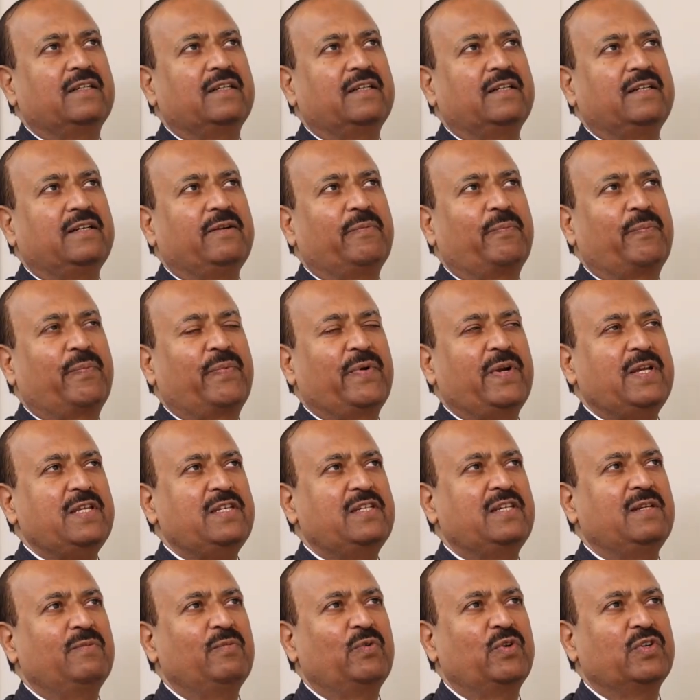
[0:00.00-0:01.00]

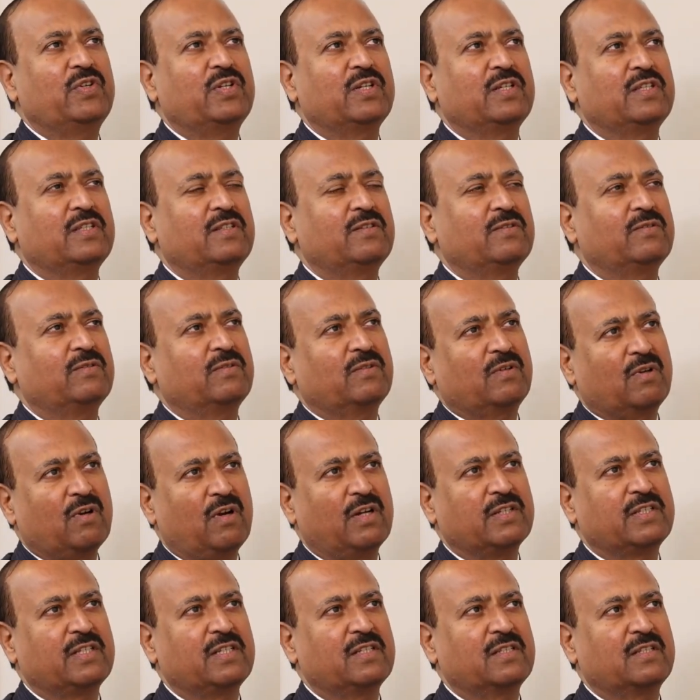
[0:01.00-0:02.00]
repressed emotions
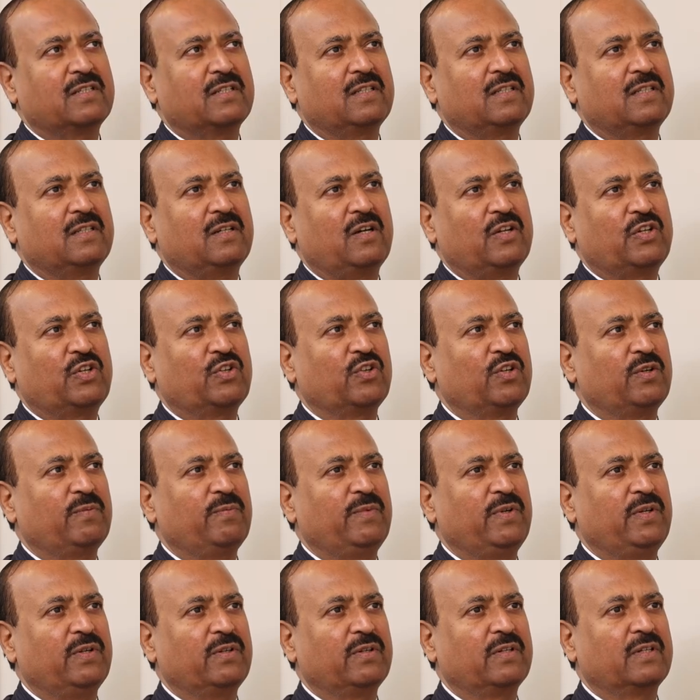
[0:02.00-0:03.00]
causes
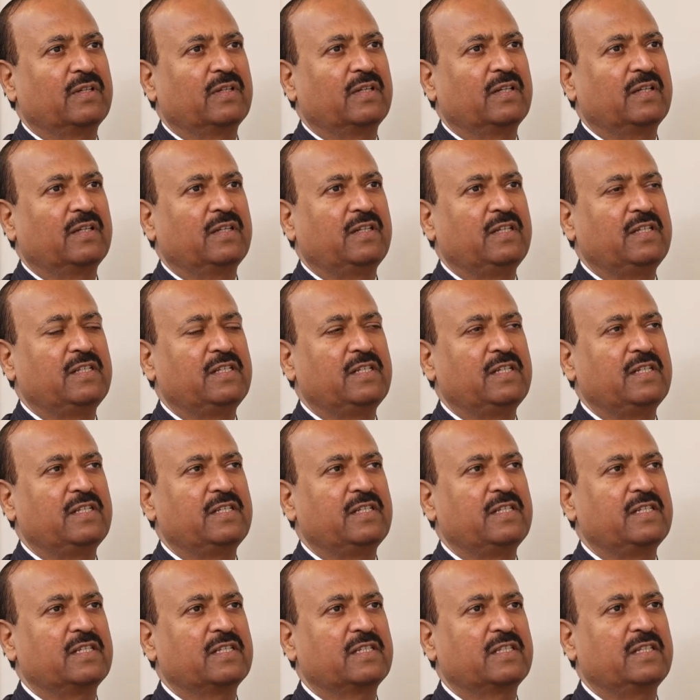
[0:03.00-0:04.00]
autoimmune
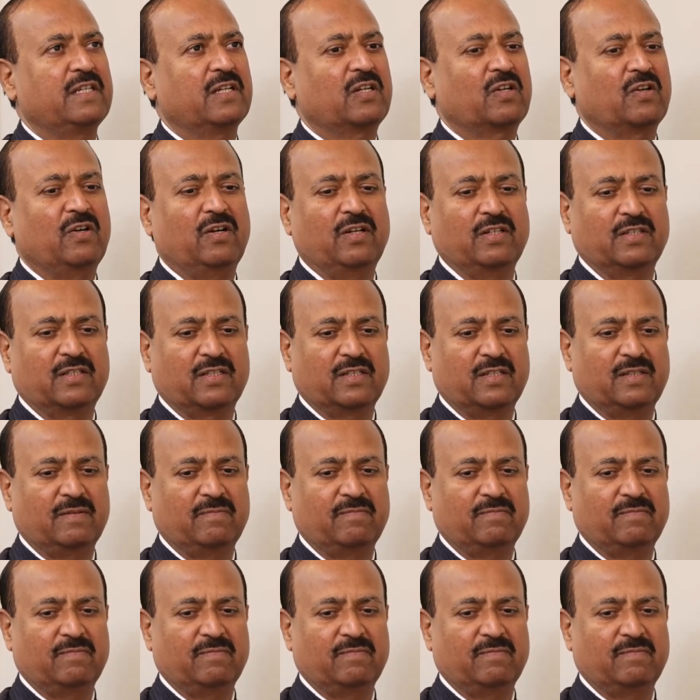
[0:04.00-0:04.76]
diseases. They cause